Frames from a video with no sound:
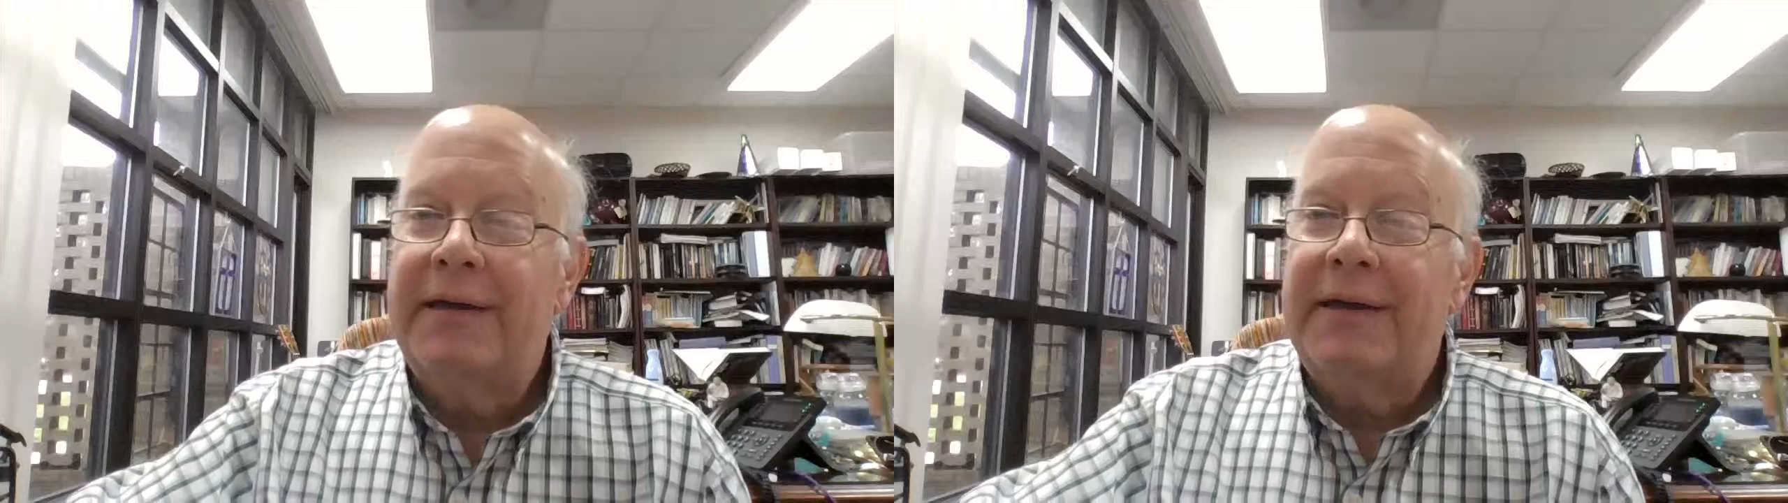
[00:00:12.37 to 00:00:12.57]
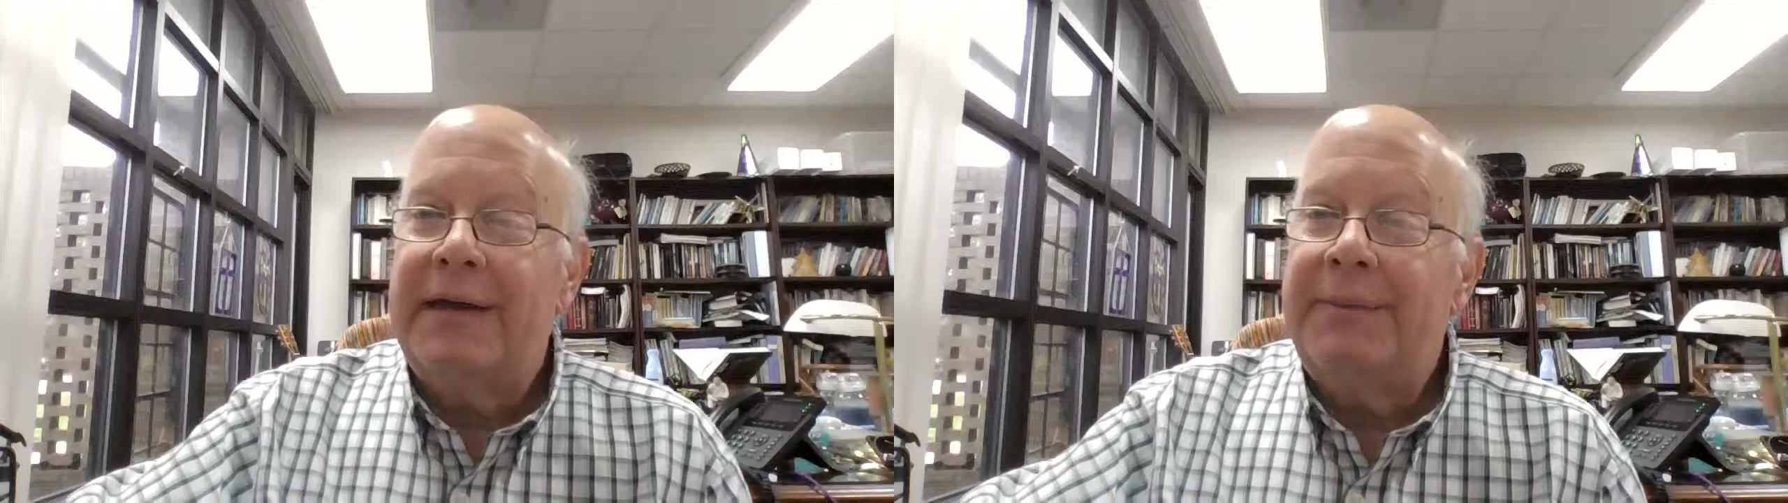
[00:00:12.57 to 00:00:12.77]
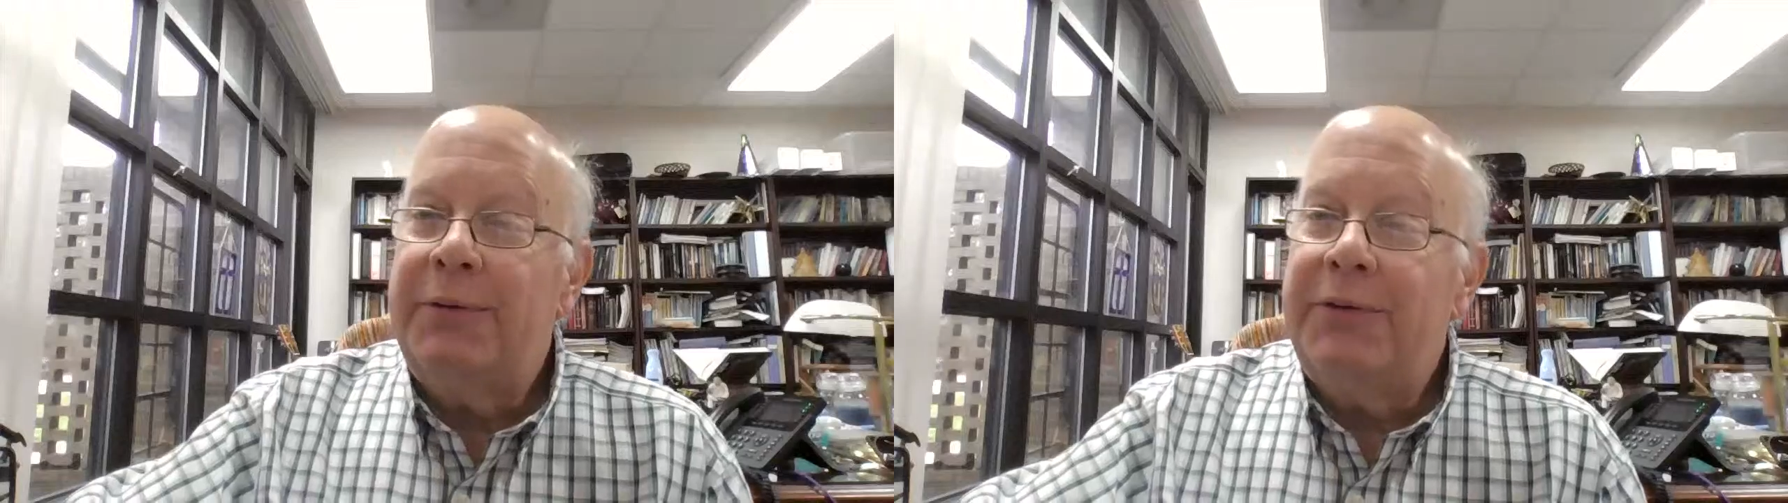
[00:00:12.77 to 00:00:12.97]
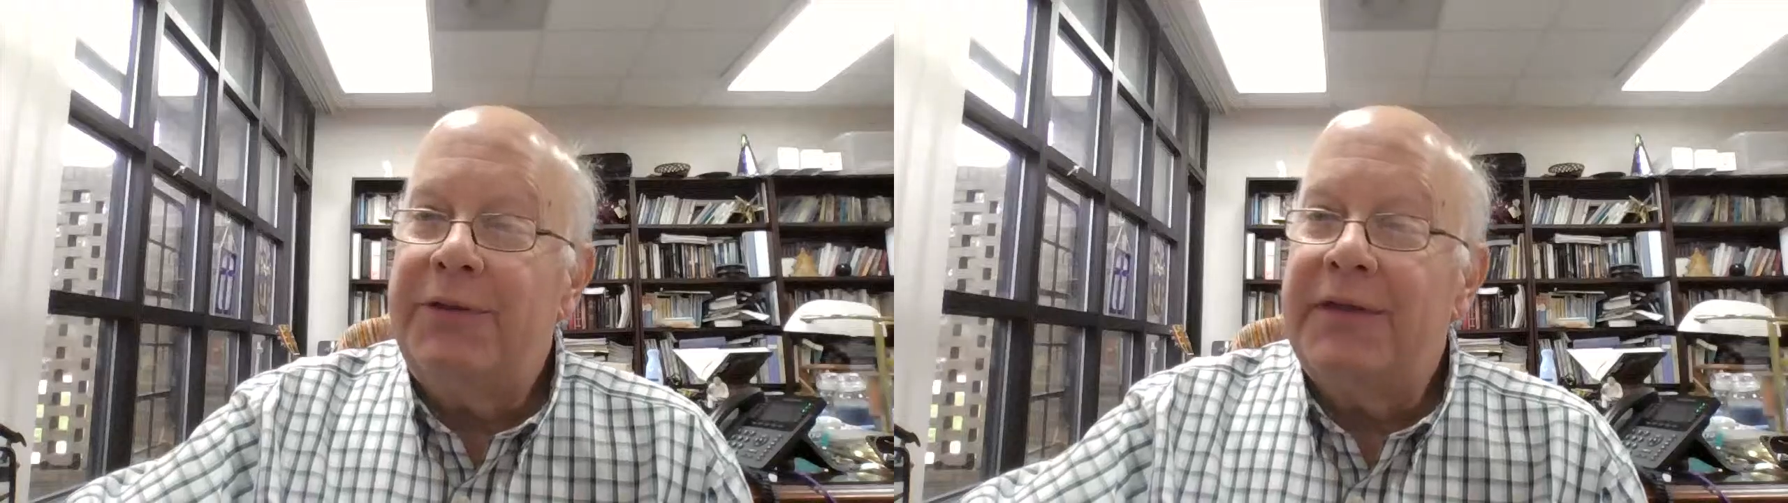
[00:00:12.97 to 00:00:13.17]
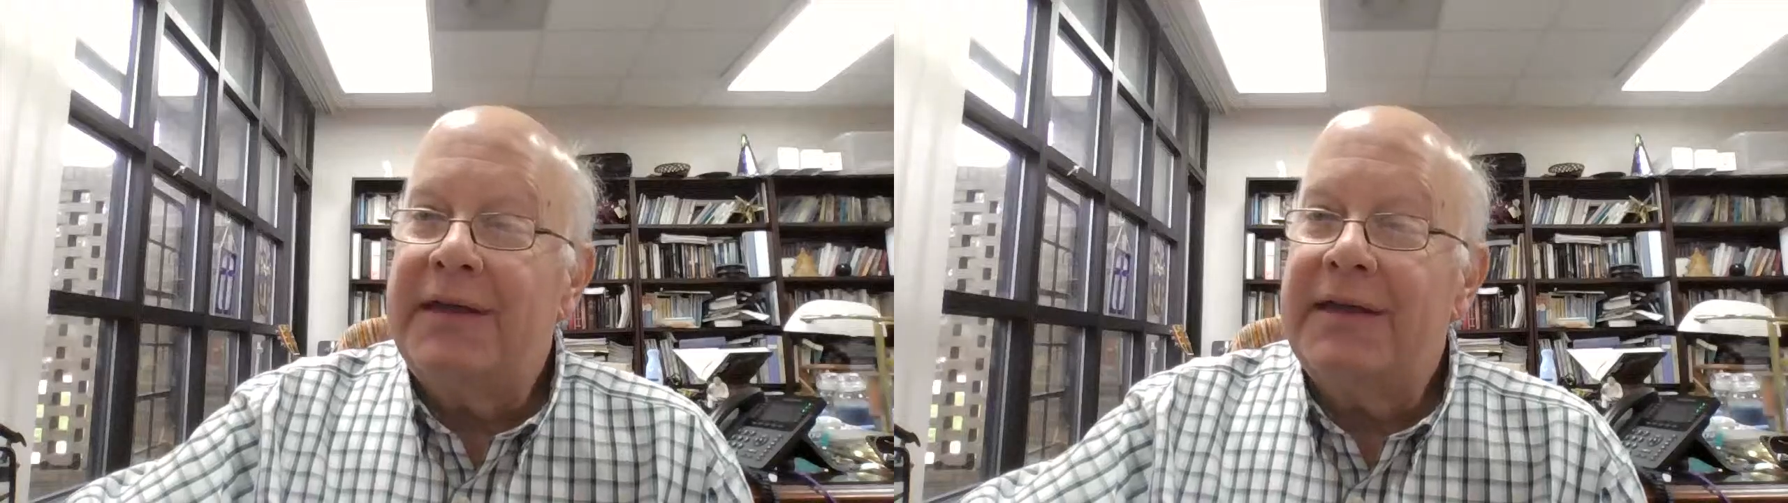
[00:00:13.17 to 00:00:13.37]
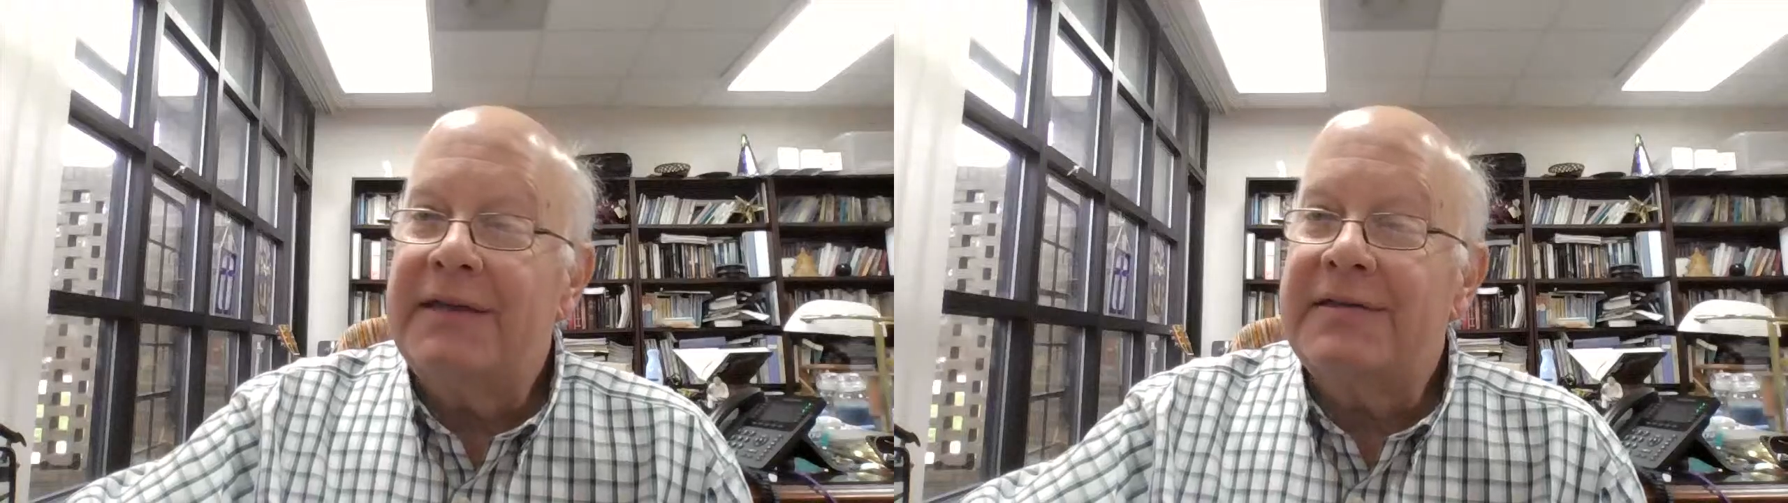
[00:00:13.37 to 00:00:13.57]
and put things